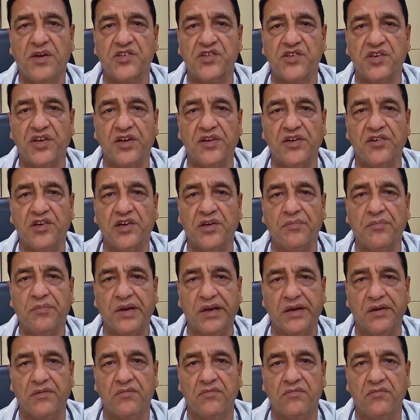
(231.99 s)
busting
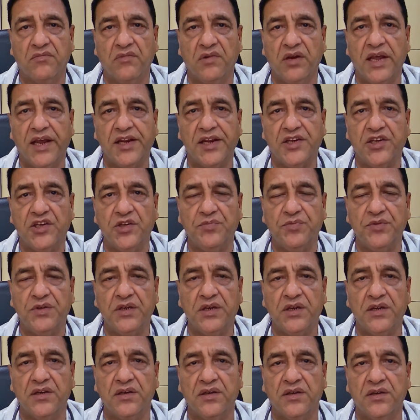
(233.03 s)
treatment like
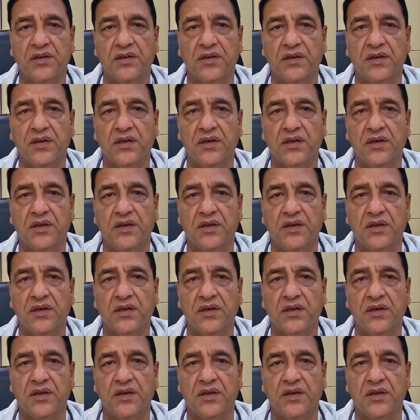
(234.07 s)
TPA.